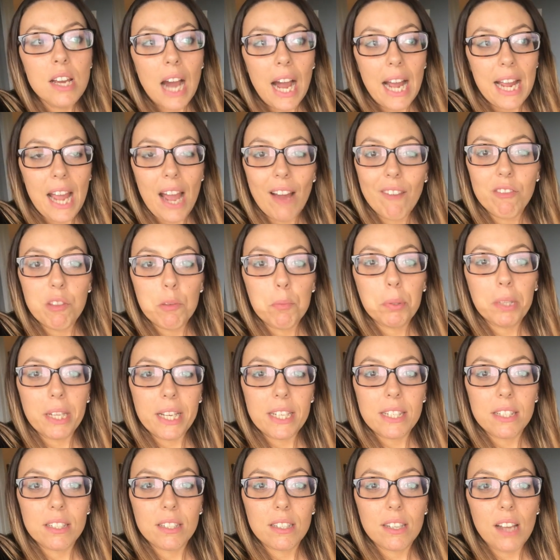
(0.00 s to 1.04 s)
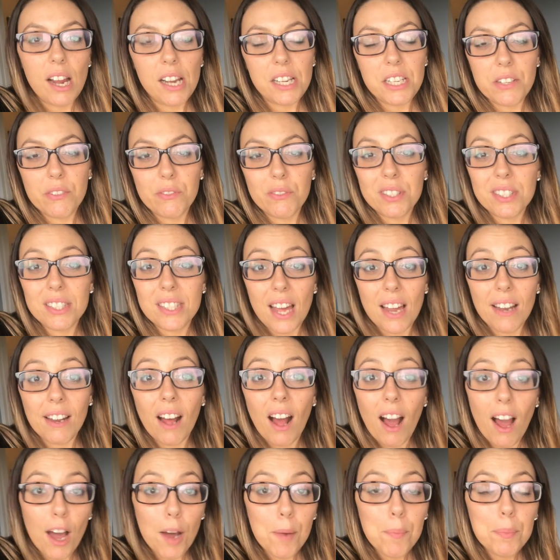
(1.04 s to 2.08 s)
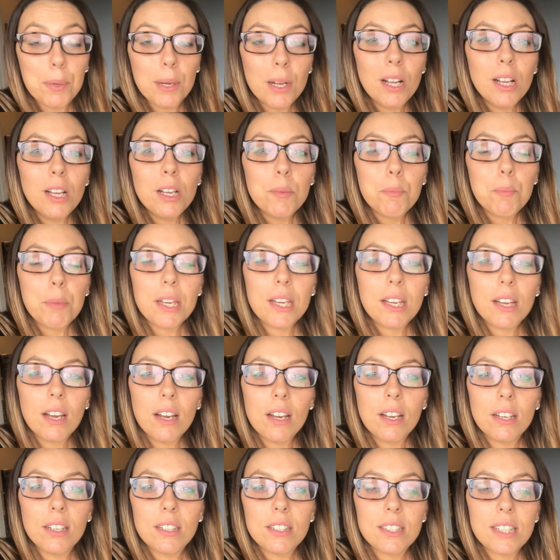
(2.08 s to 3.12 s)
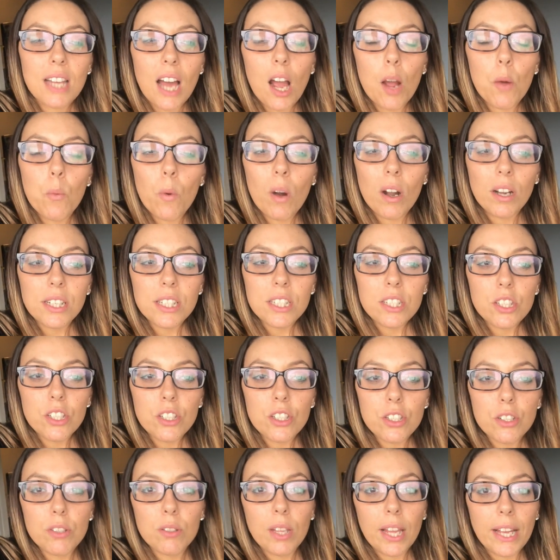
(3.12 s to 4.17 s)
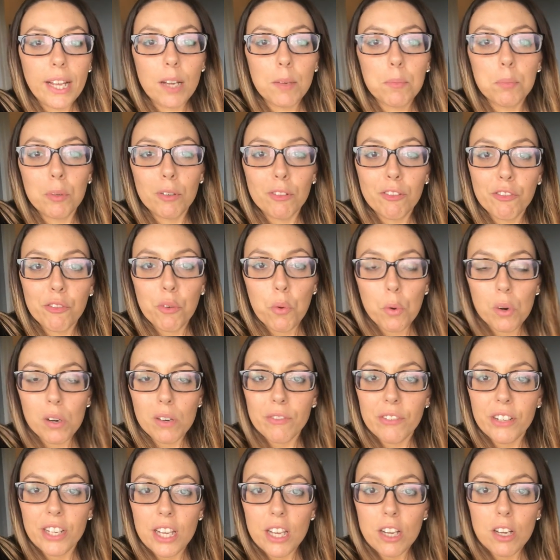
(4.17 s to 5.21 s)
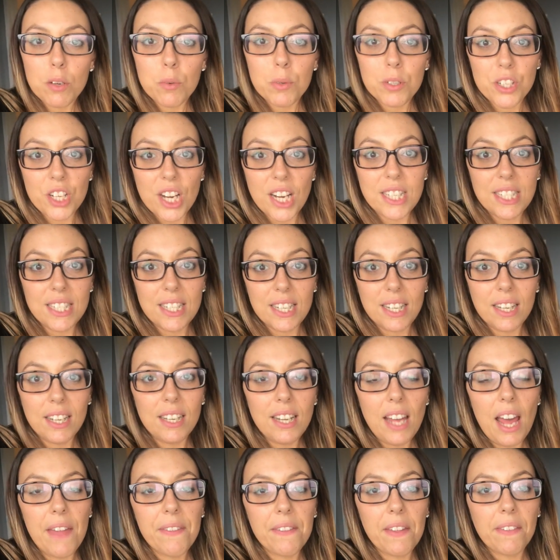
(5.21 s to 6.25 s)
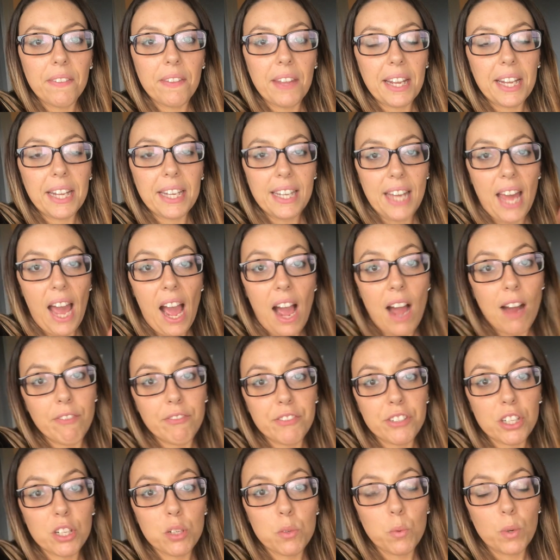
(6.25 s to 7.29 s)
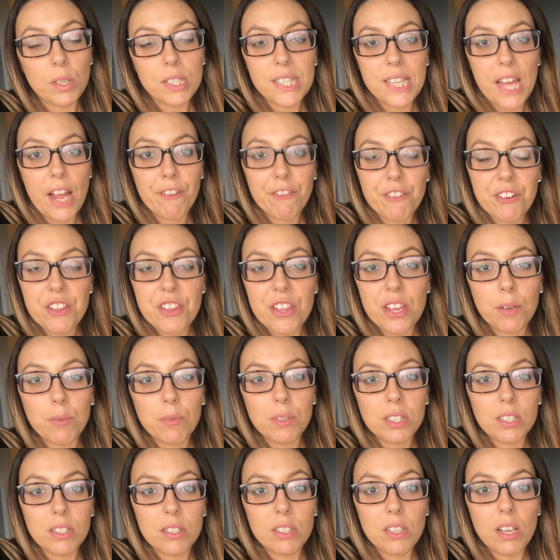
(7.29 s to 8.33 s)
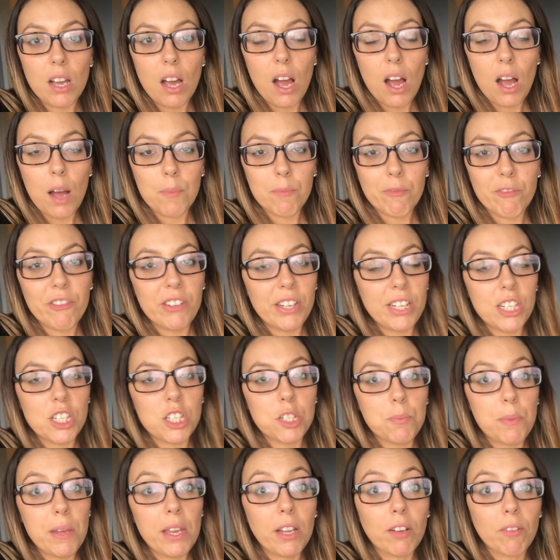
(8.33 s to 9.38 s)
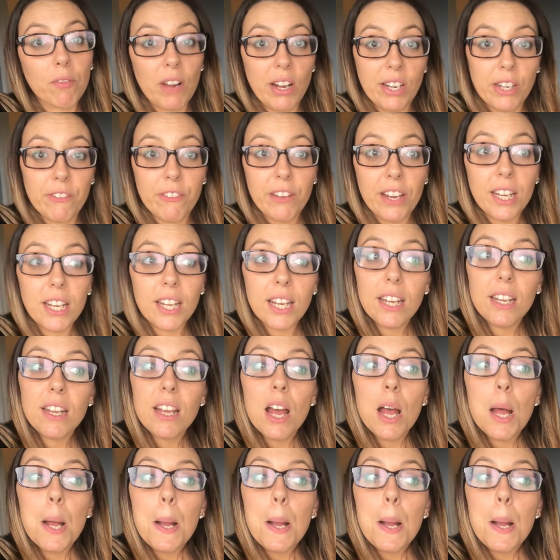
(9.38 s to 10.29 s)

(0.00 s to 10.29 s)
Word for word: I have the place kind of set up because I wanted to do like a before video, which I did, and then like an after once everything was um, finished being renovated.